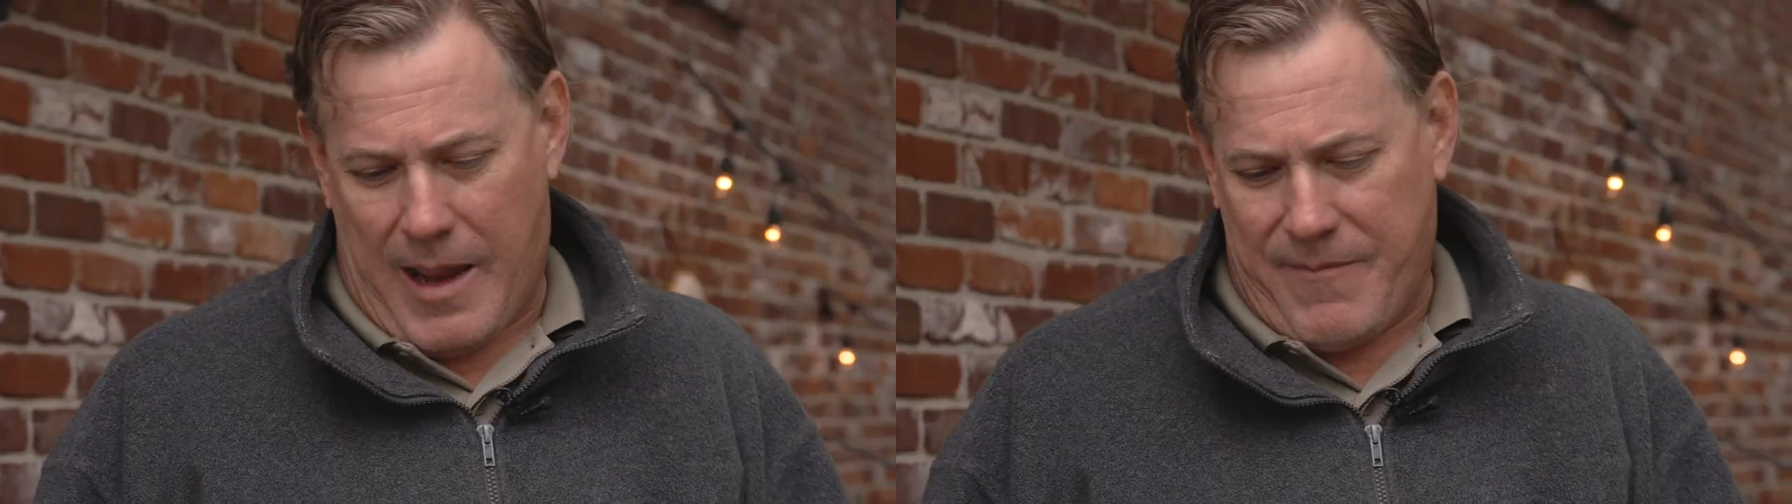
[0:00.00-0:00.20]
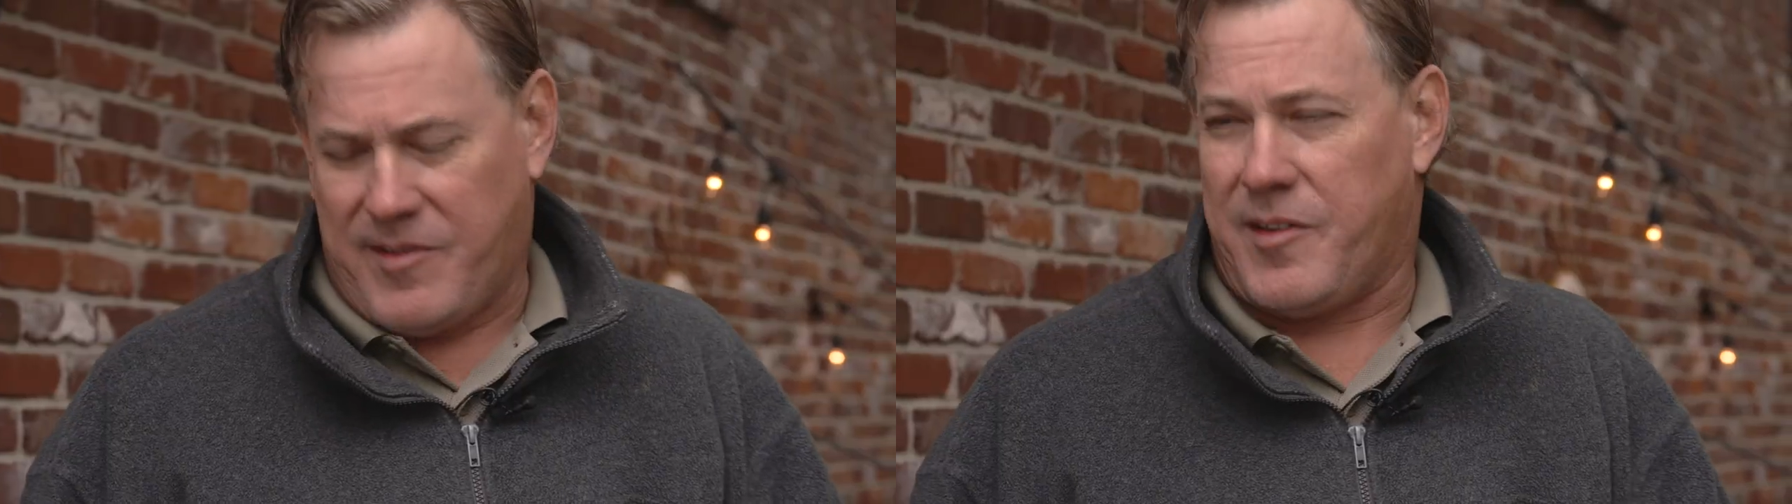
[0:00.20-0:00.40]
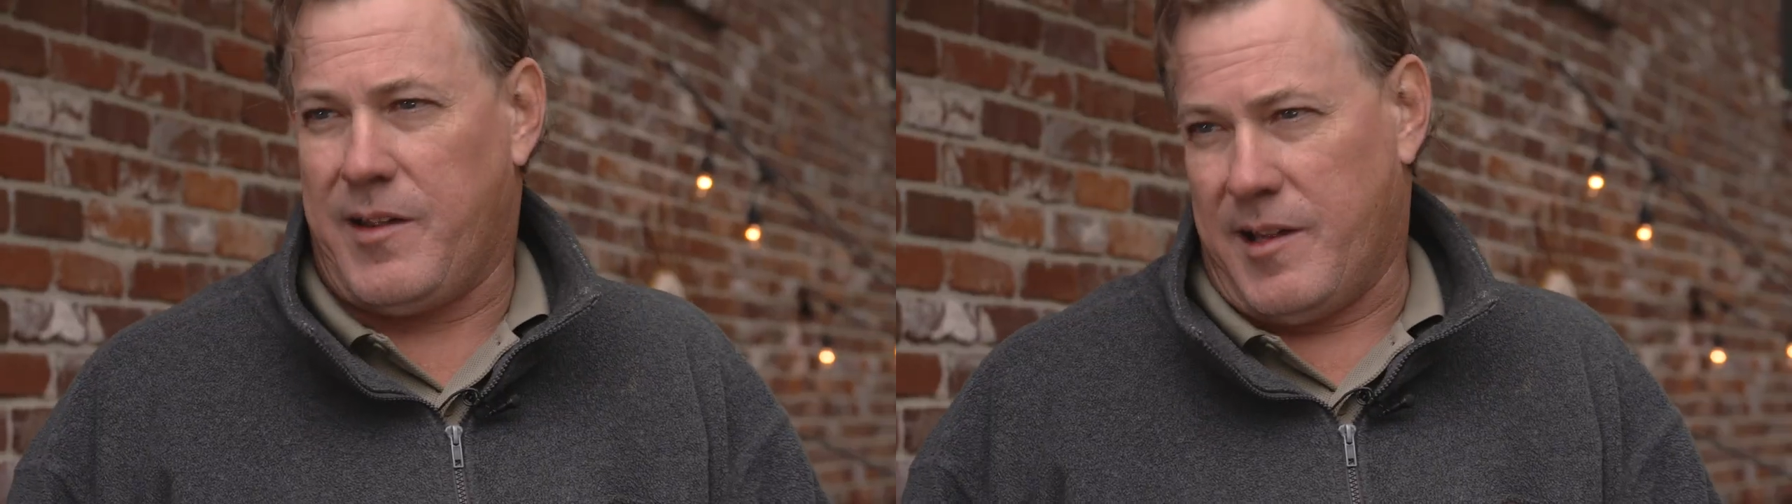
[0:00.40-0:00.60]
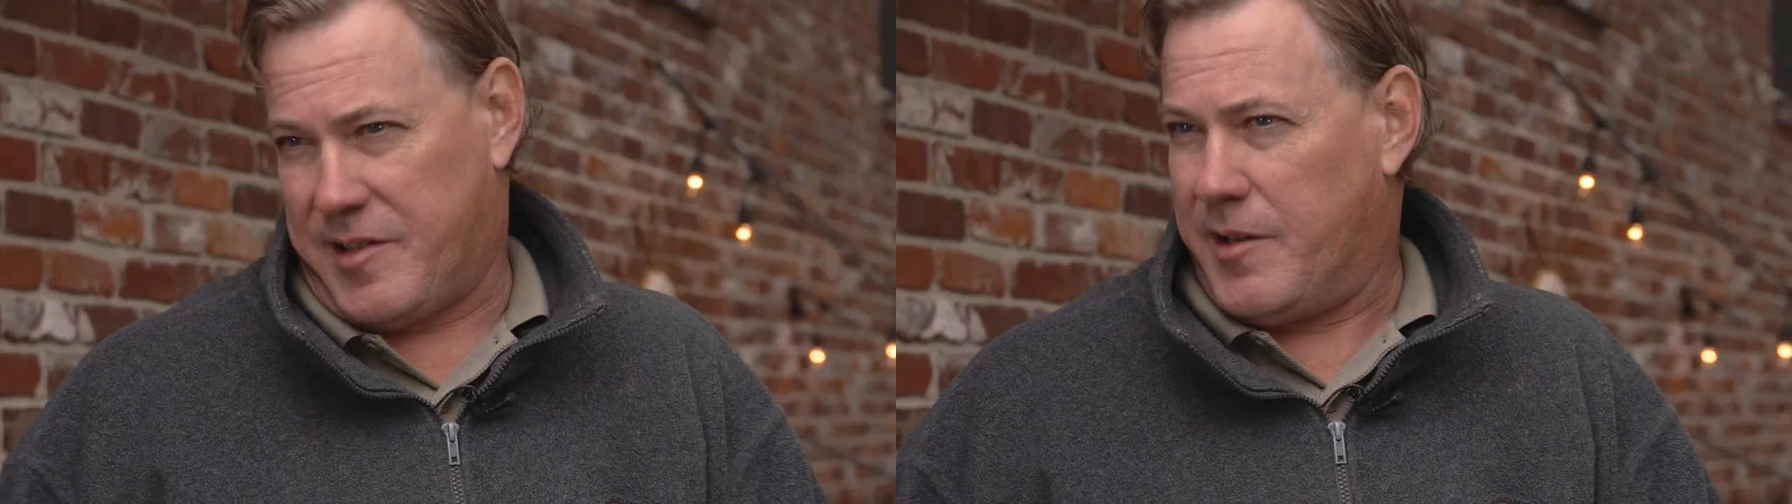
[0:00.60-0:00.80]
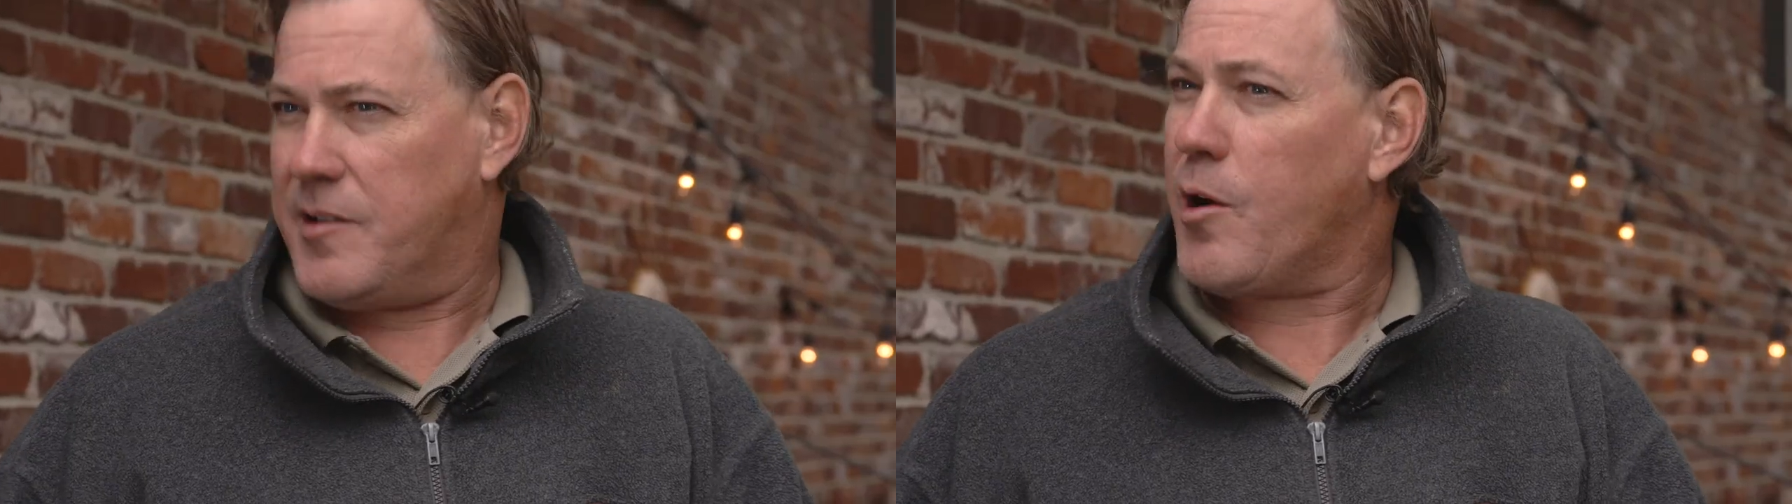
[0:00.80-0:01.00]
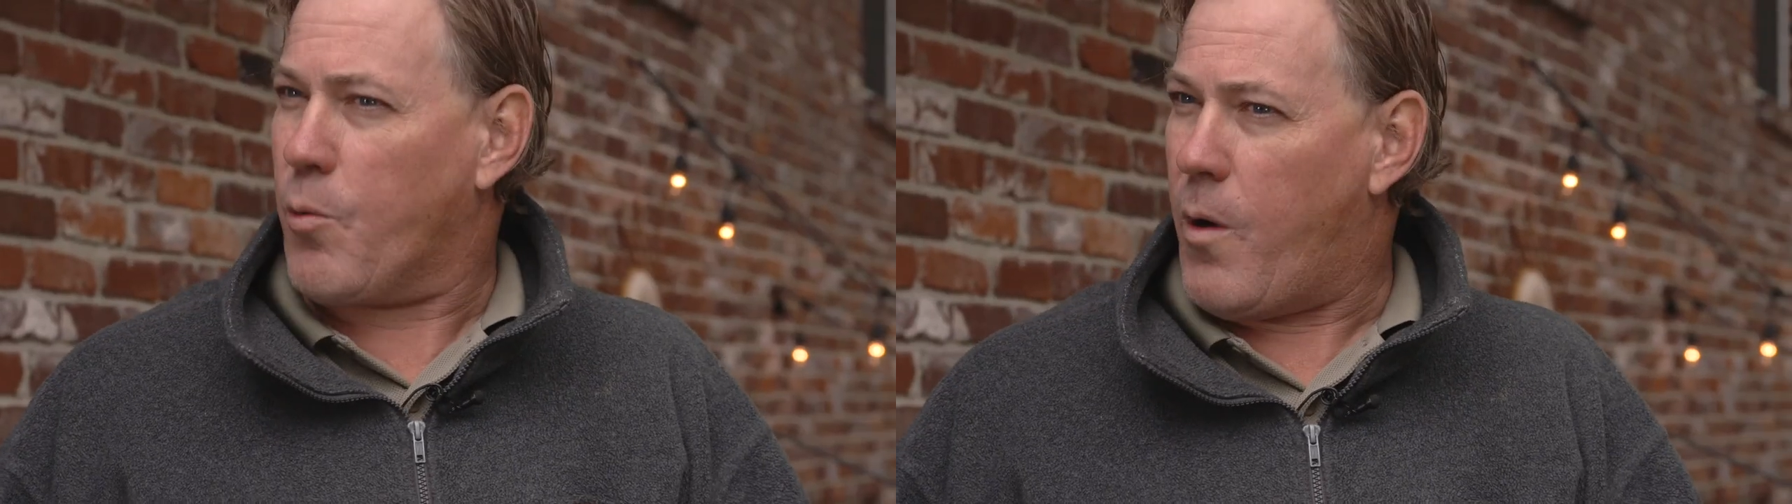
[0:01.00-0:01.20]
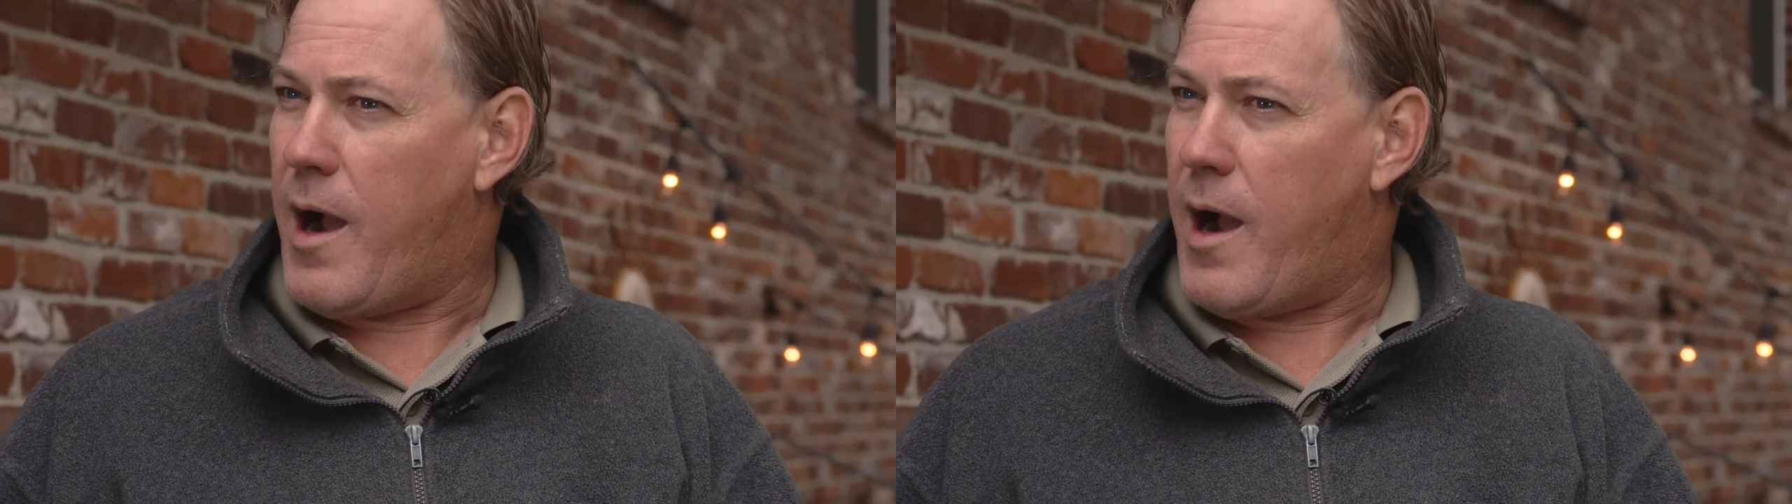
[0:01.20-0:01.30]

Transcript: obviously it's going to turn